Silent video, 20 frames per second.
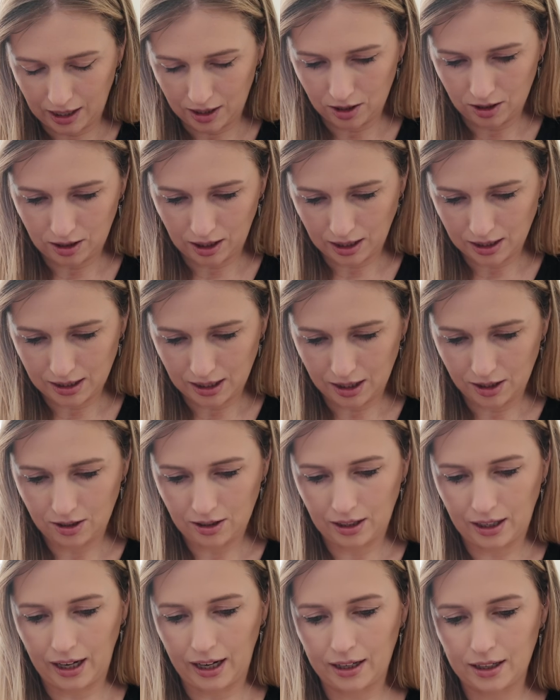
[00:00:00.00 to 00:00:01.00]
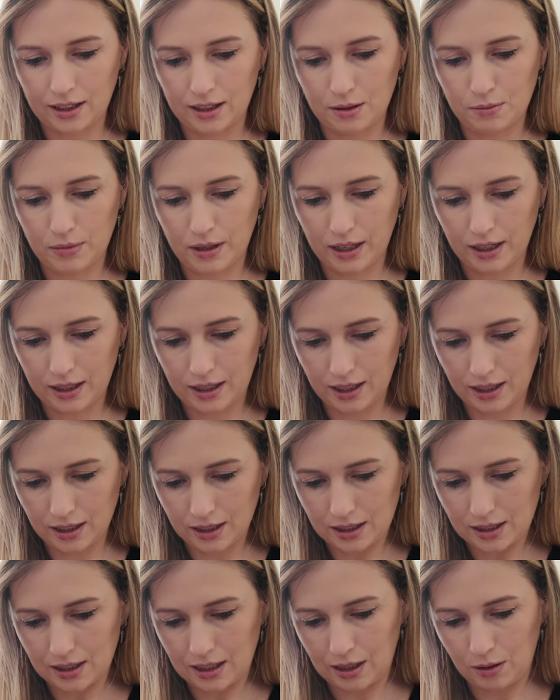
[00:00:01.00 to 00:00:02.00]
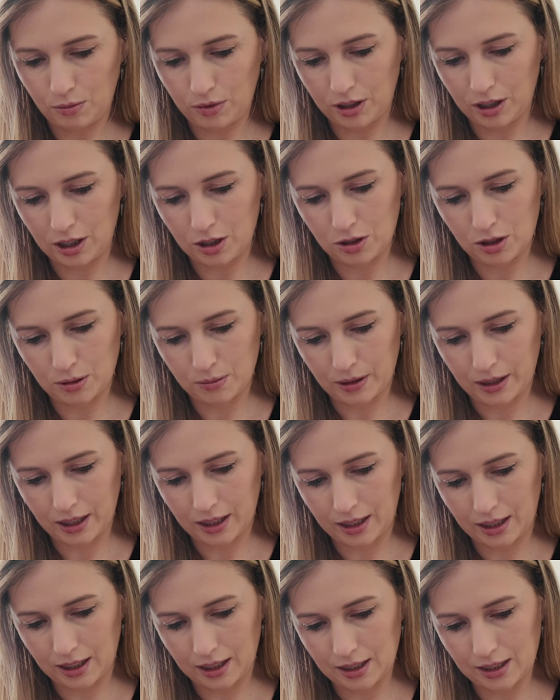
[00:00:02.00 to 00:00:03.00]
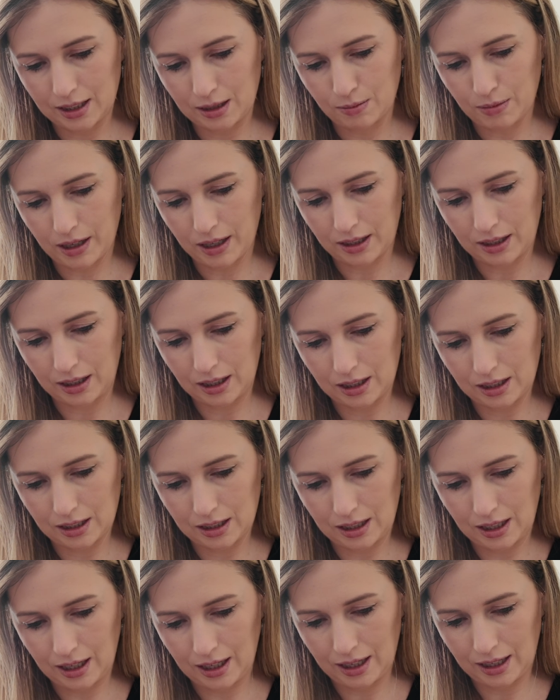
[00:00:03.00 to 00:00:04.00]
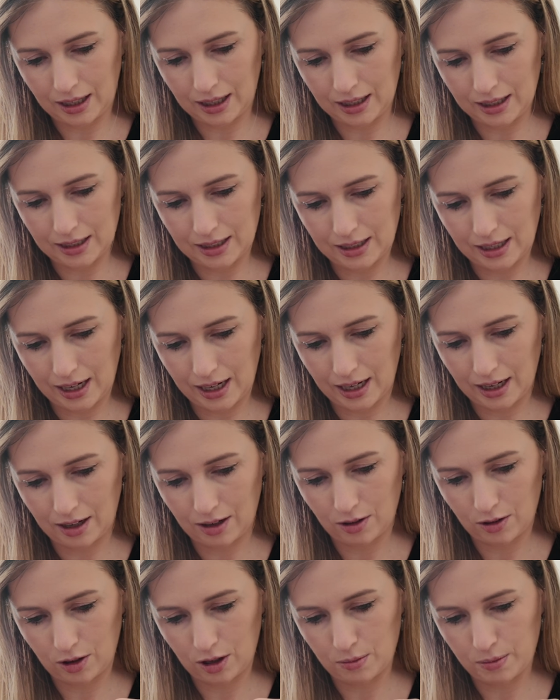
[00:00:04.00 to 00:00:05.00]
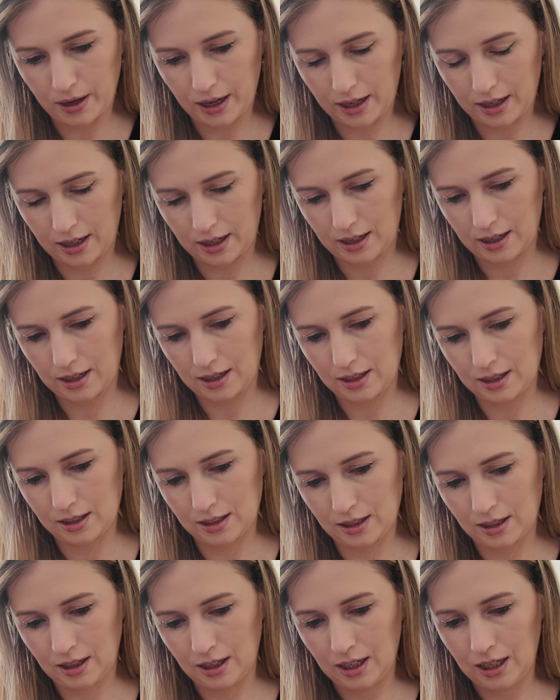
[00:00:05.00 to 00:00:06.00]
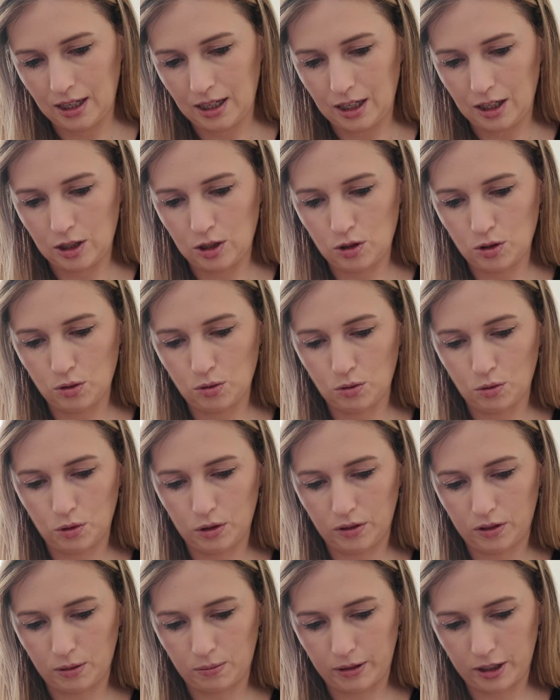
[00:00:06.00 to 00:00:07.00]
And you guys say you like the markings, then we're going to do the markings. The markings can stay and I'll go back and do all of